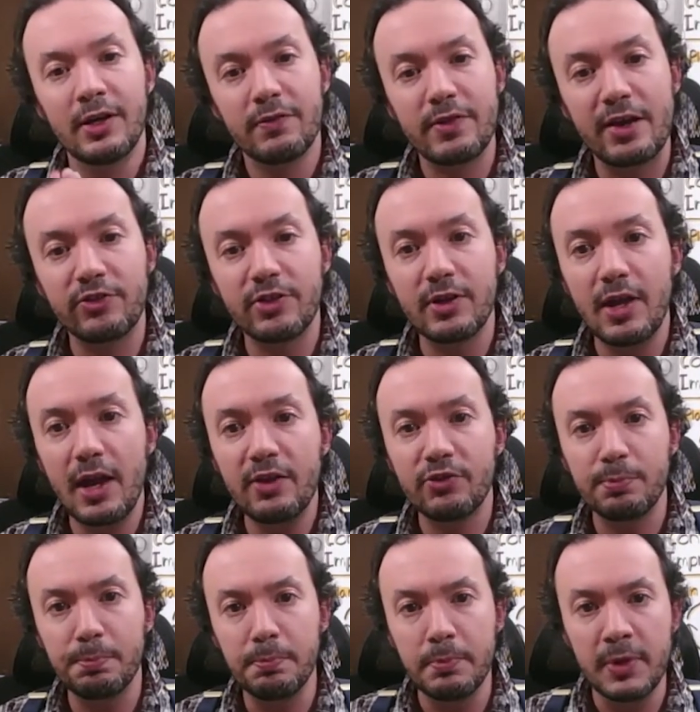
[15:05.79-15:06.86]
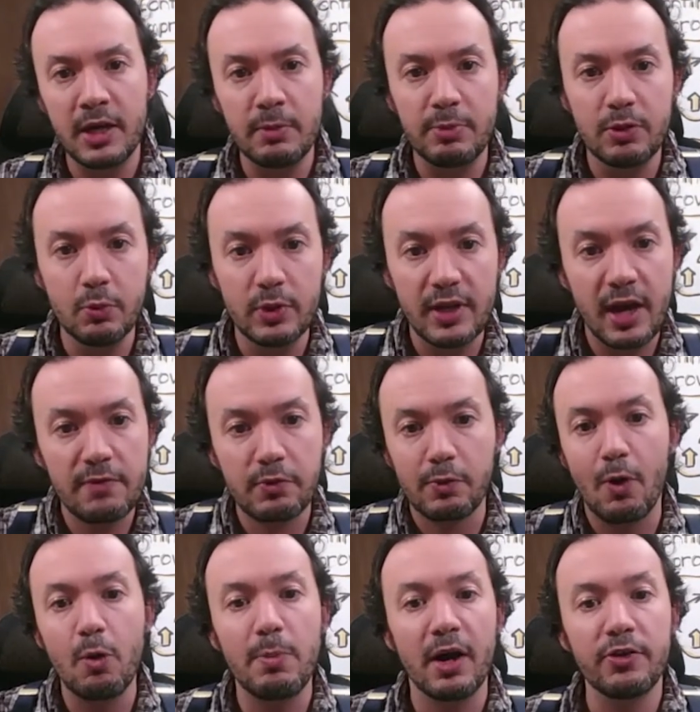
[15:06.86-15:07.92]
If that's the case, maybe we have a
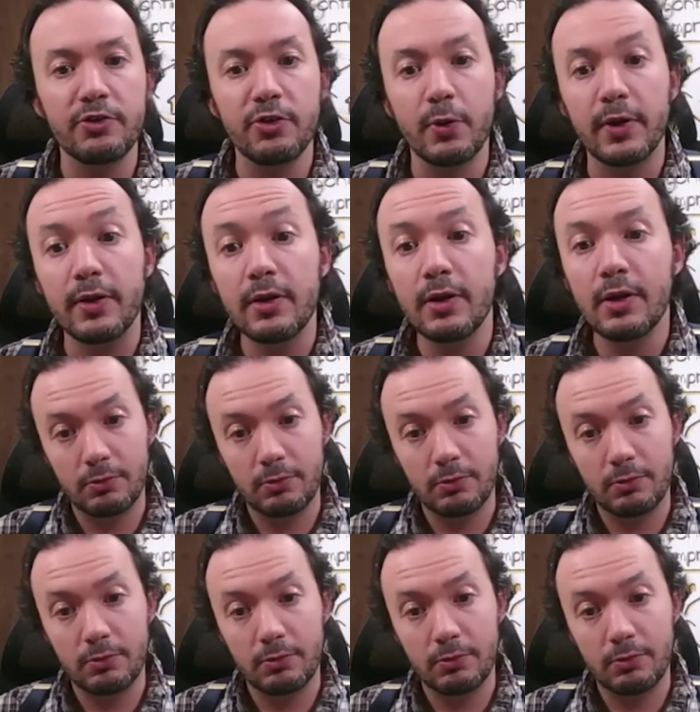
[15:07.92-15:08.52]
robot do it.